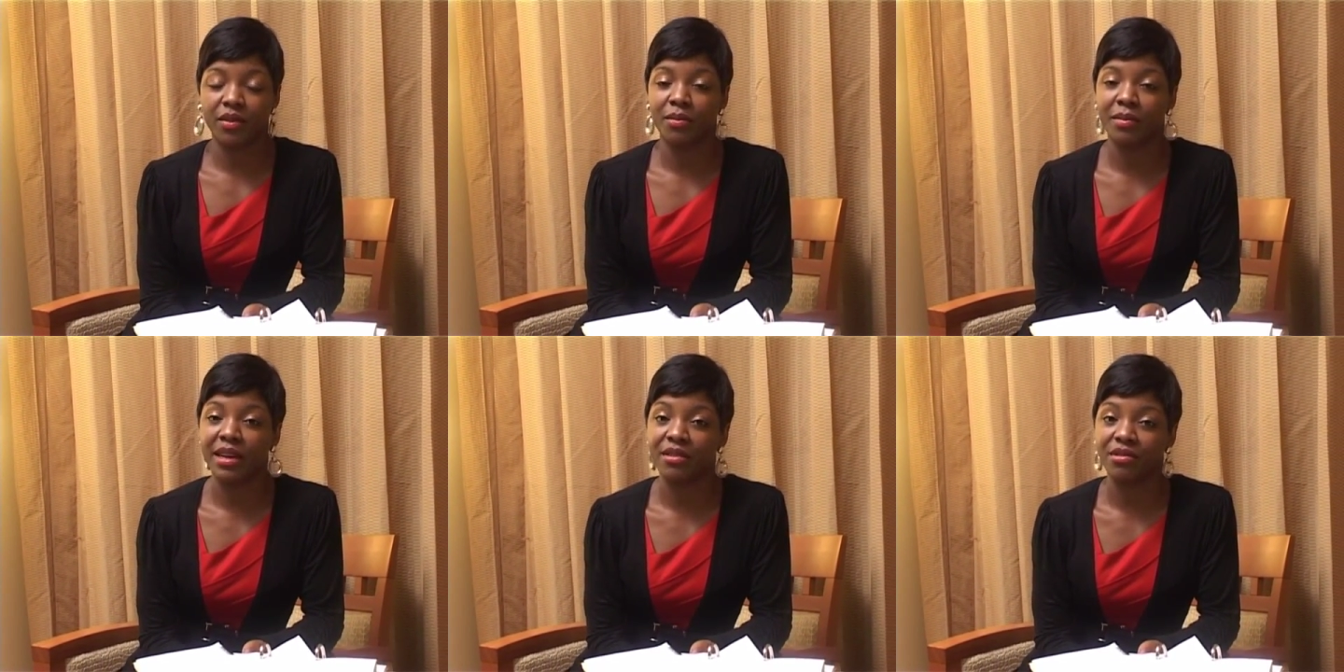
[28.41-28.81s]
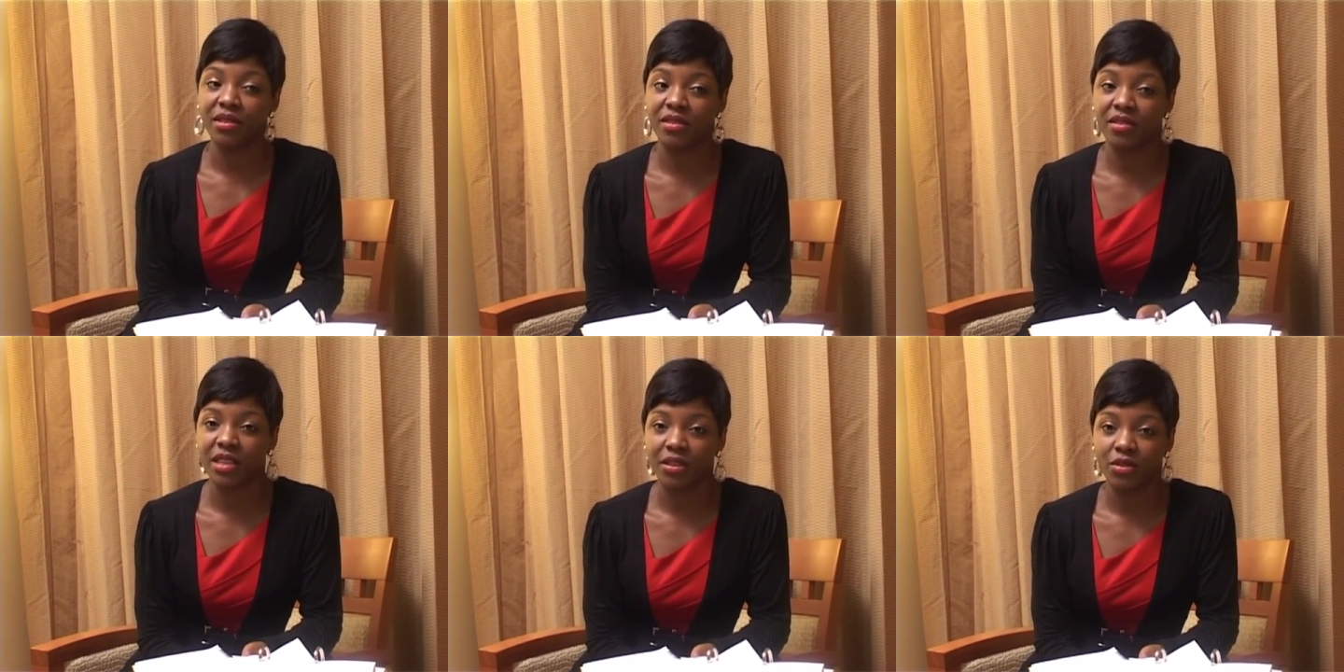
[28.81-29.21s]
for my
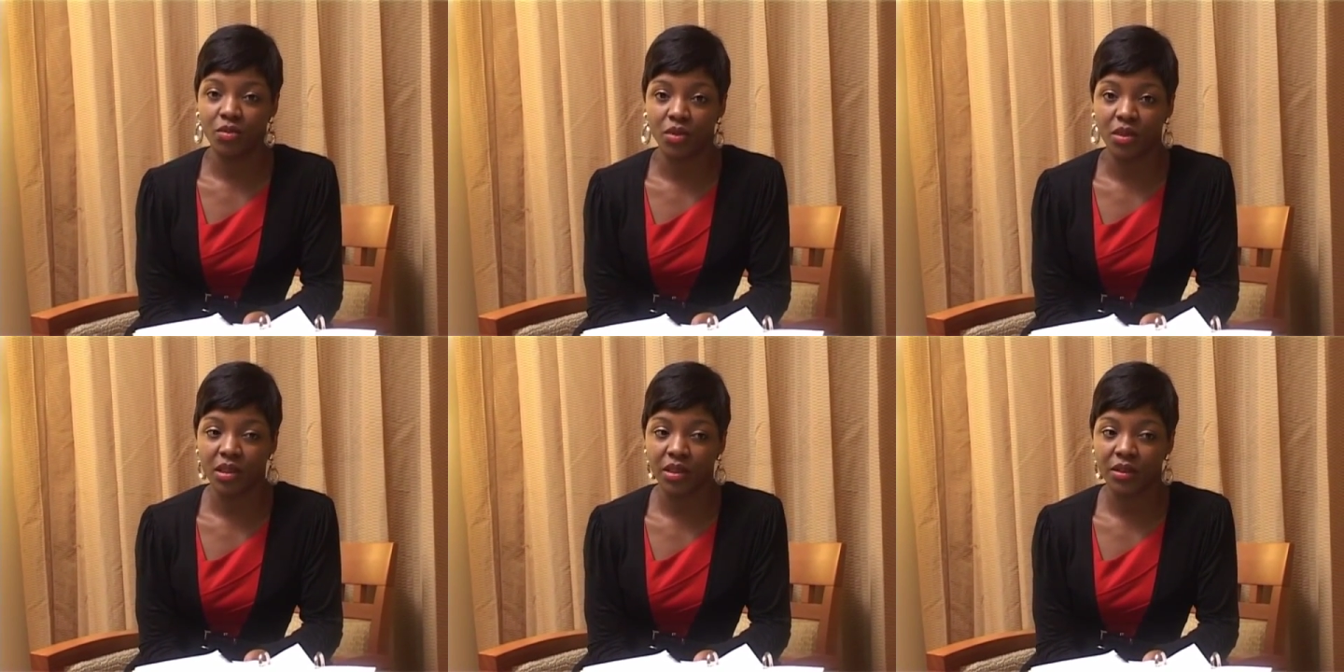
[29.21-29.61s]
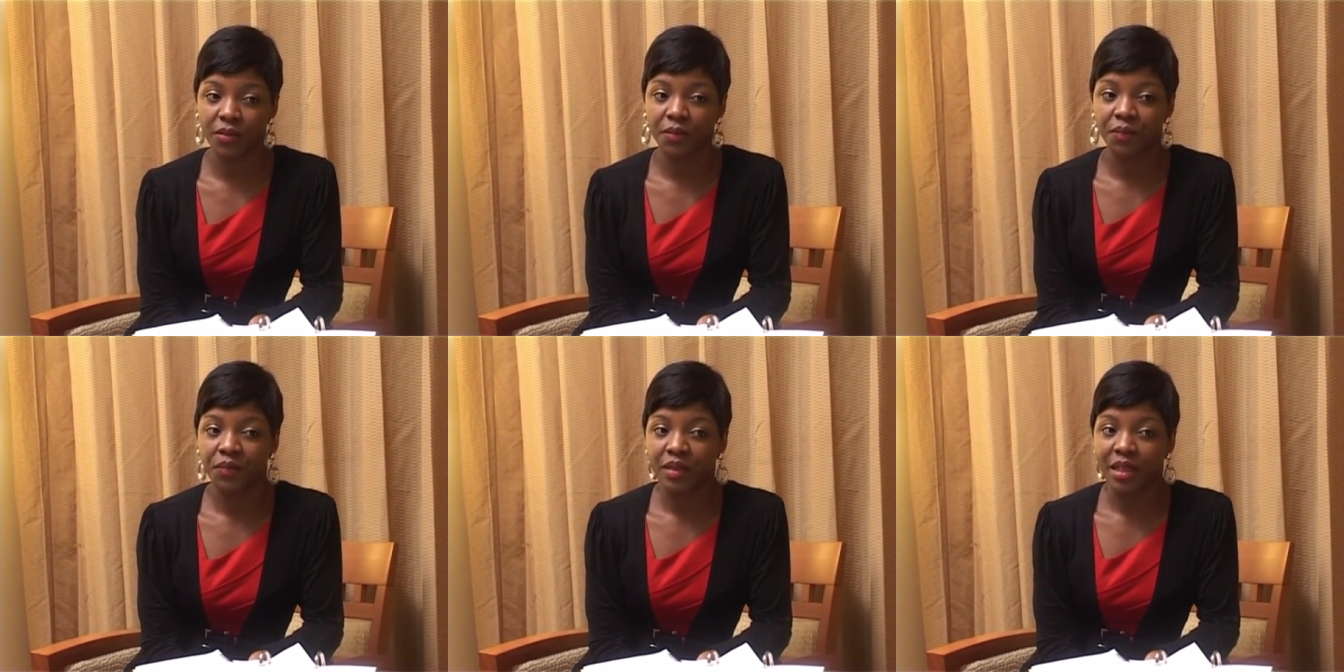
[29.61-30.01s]
research work.
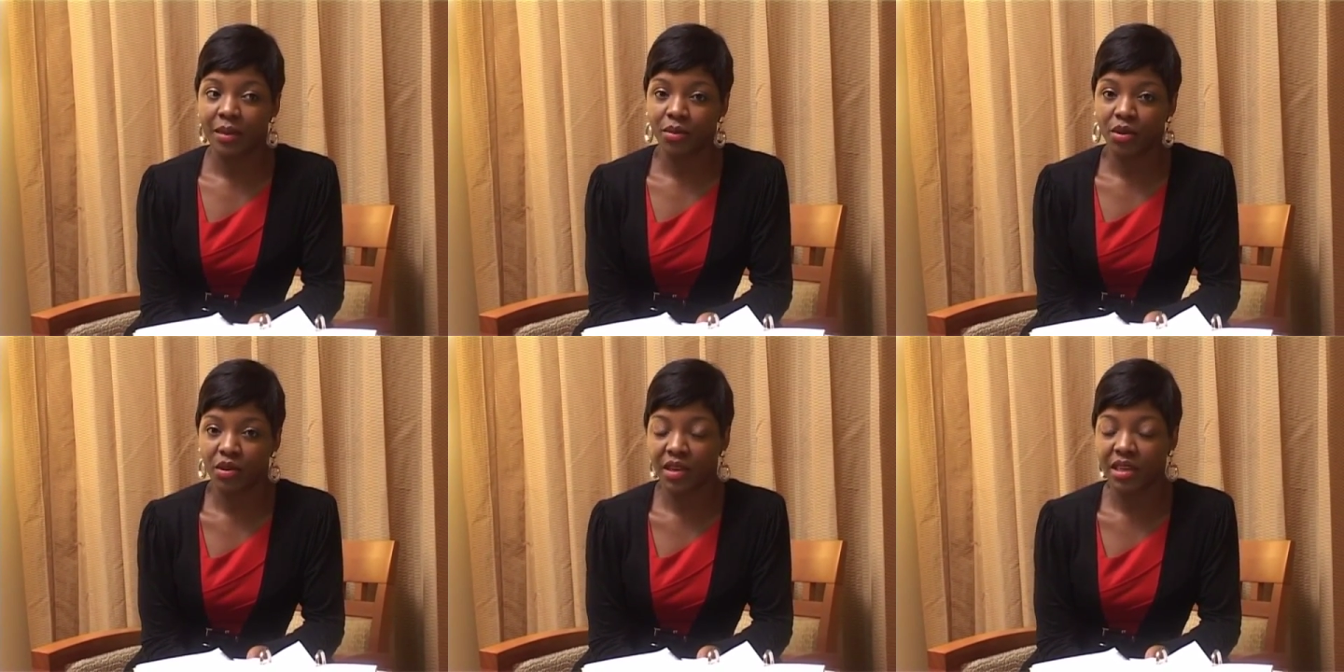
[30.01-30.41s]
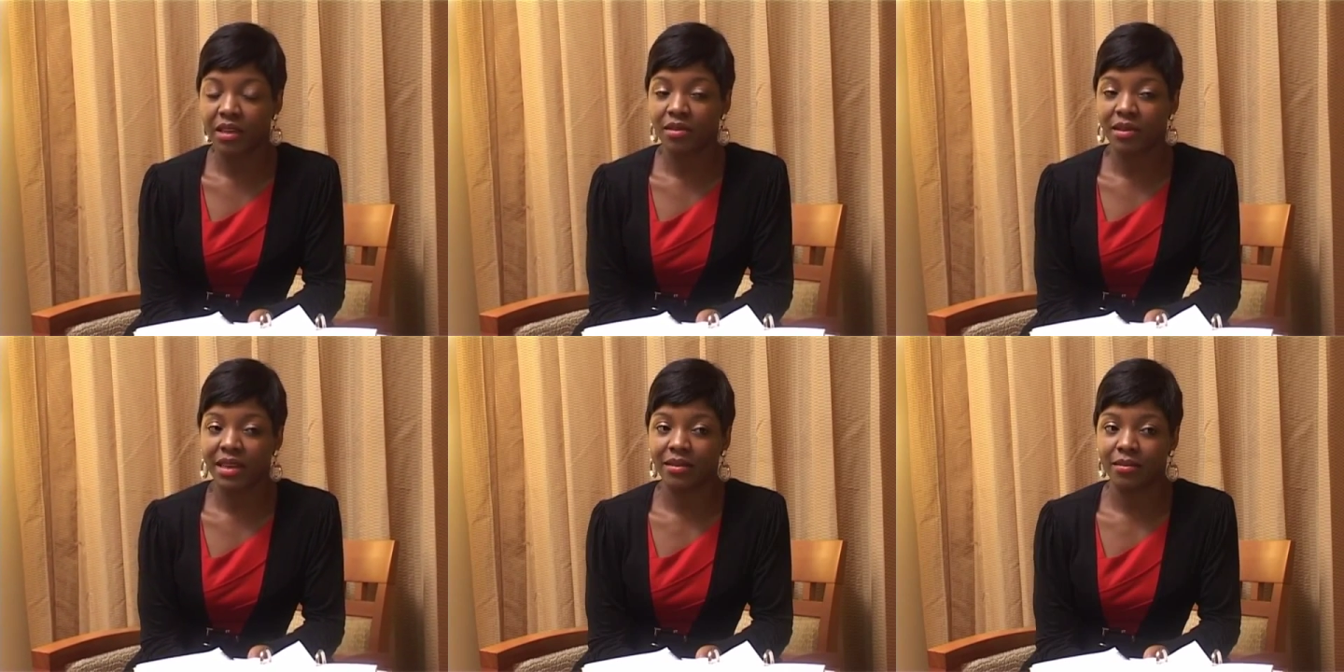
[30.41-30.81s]
I'm
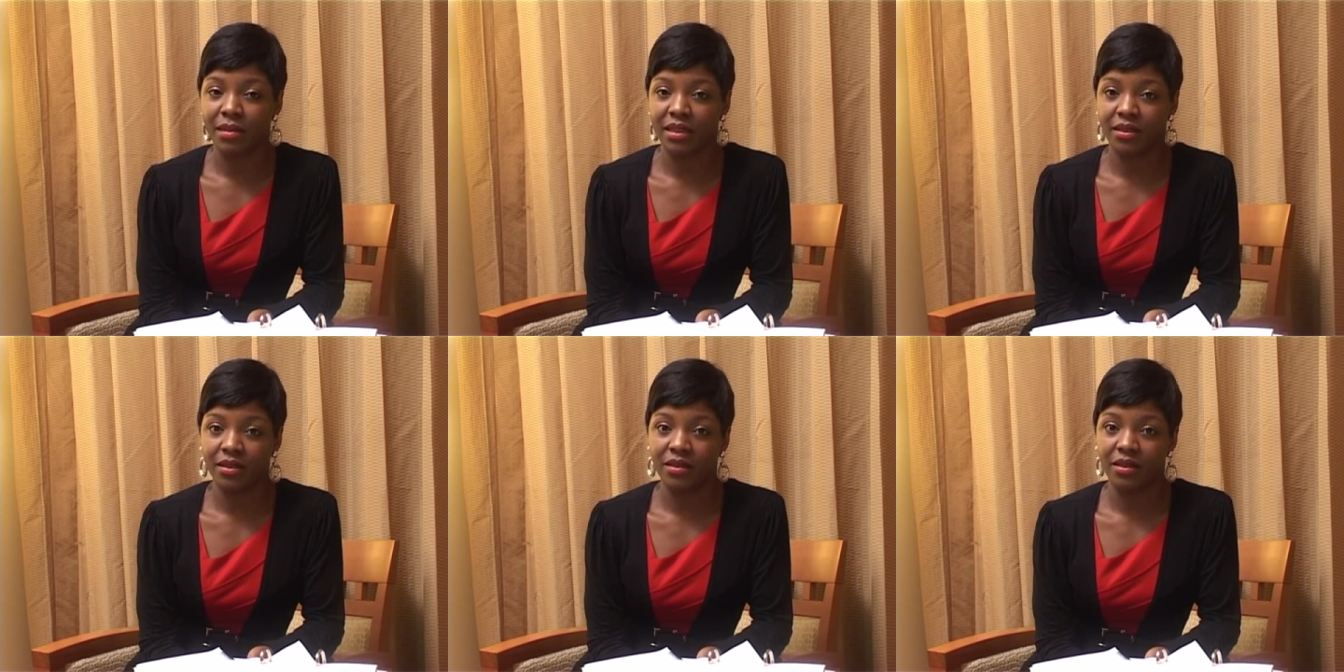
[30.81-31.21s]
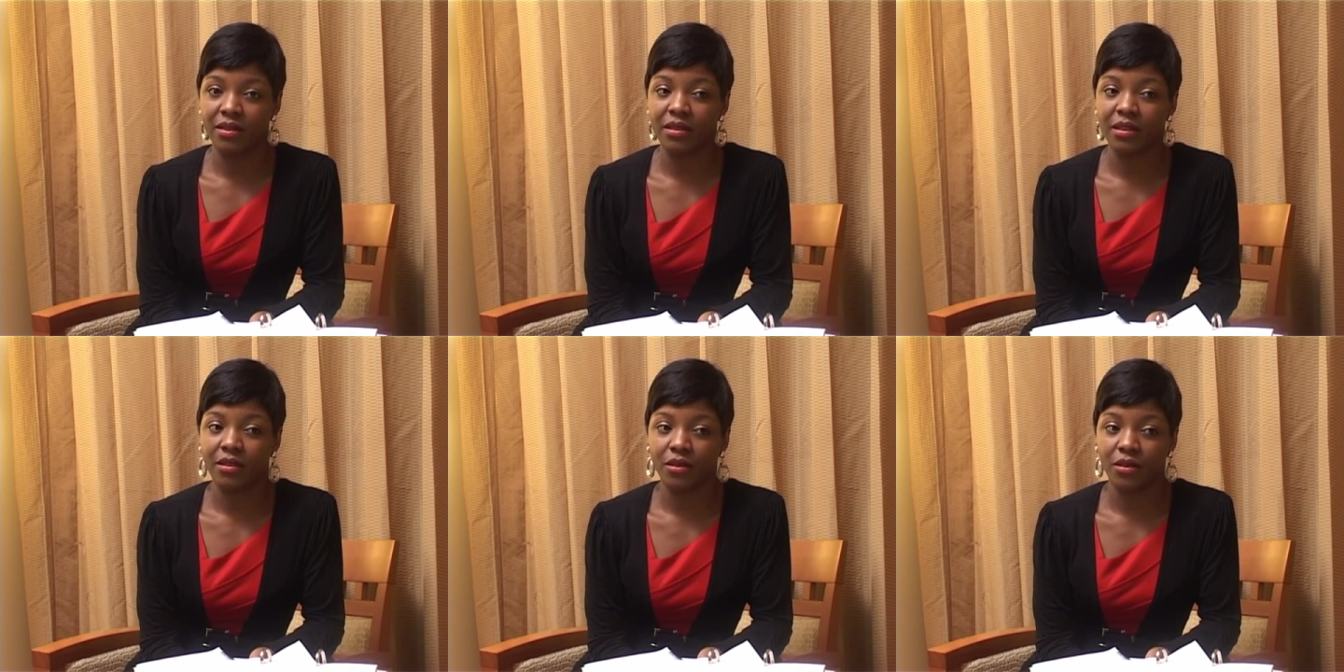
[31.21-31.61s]
currently writing my
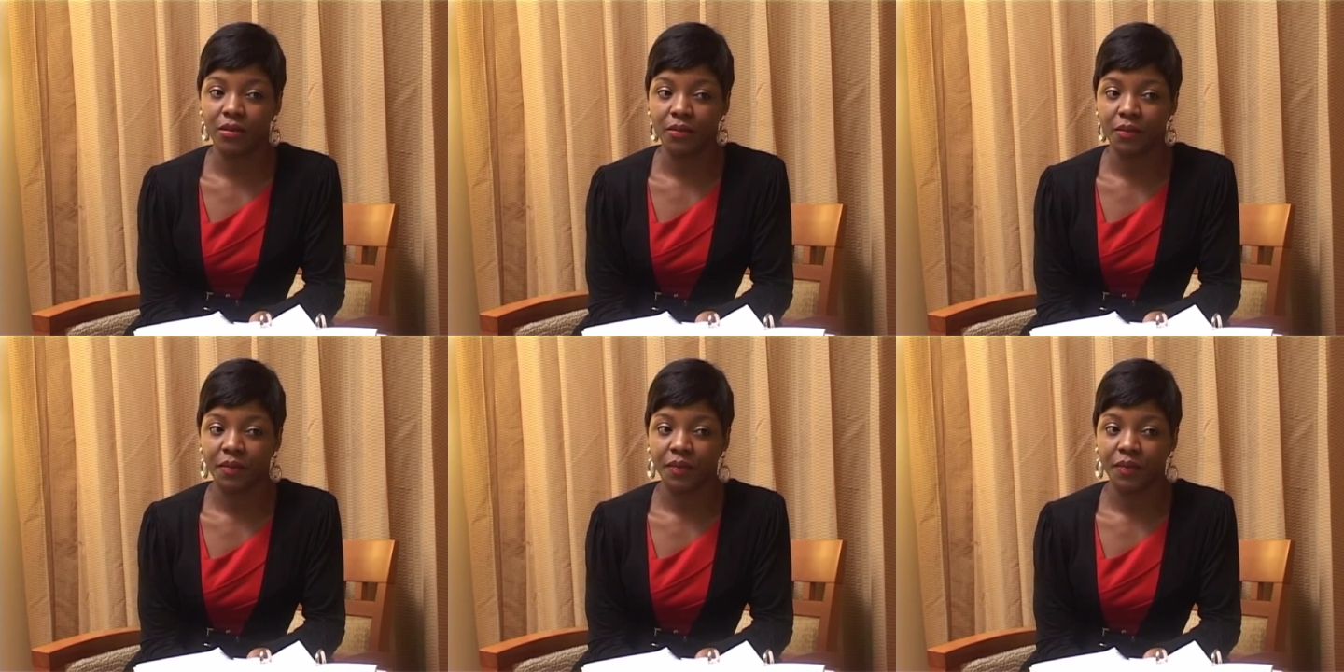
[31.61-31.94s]
dissertation.